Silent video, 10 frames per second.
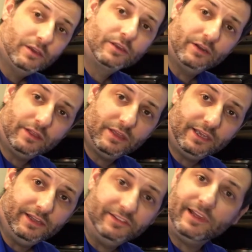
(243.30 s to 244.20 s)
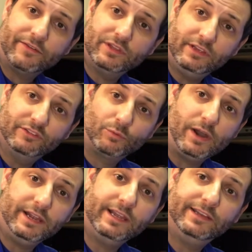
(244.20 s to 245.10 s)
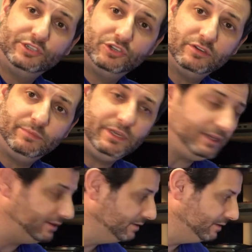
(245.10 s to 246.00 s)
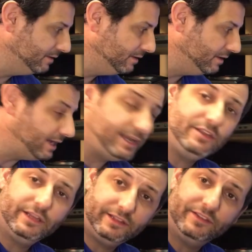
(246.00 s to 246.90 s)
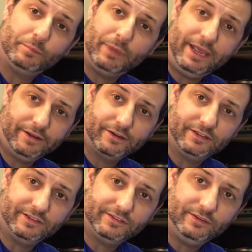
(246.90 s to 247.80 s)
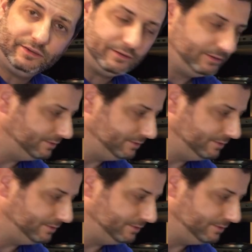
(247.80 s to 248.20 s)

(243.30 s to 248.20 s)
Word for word: Good thing is everything's running as should be, and you get this banger to listen to.